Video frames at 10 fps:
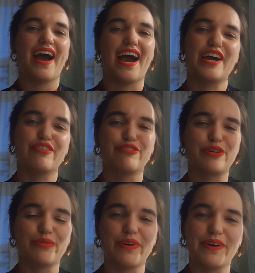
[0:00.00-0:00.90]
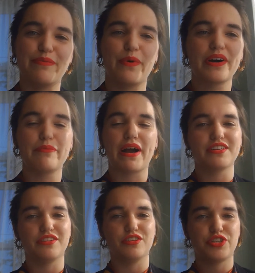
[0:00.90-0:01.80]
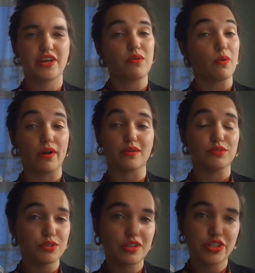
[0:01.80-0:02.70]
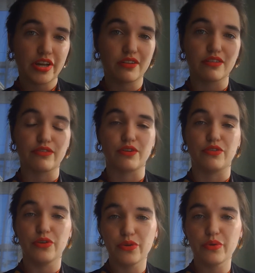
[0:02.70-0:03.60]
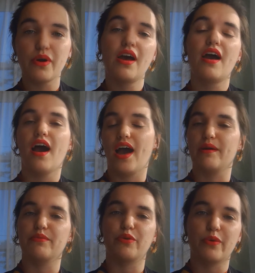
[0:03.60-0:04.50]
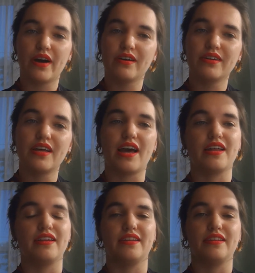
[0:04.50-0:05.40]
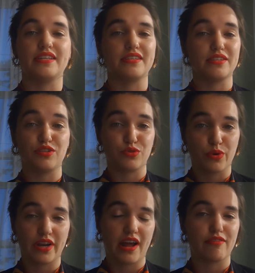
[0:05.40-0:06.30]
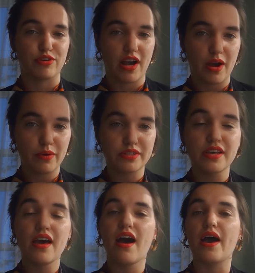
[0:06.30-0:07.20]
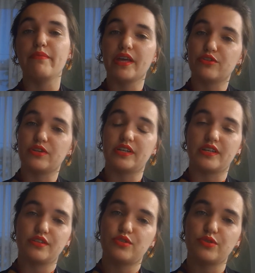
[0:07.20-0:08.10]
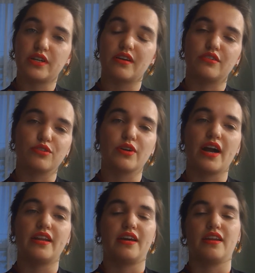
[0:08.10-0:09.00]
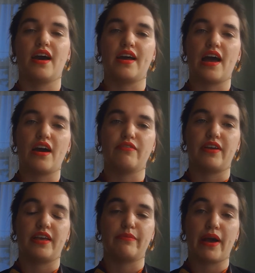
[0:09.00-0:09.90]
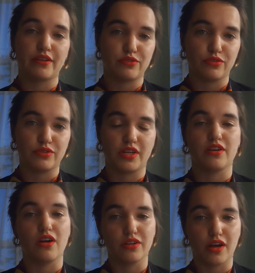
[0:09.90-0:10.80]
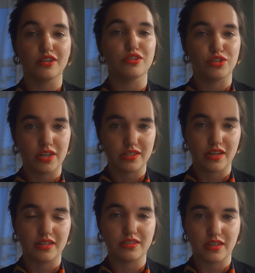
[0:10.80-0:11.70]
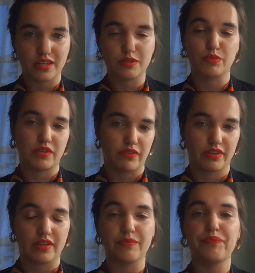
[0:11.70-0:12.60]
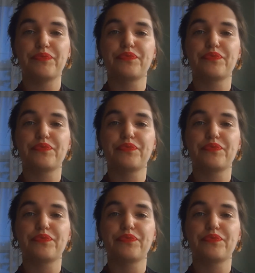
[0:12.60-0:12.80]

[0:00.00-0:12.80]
Hi everyone, welcome back to the channel, or welcome to the channel if you're new. I'm Noelle and this is Historian After Hours. I majored in history in undergrad and I have a master's in Holocaust and genocide studies specifically.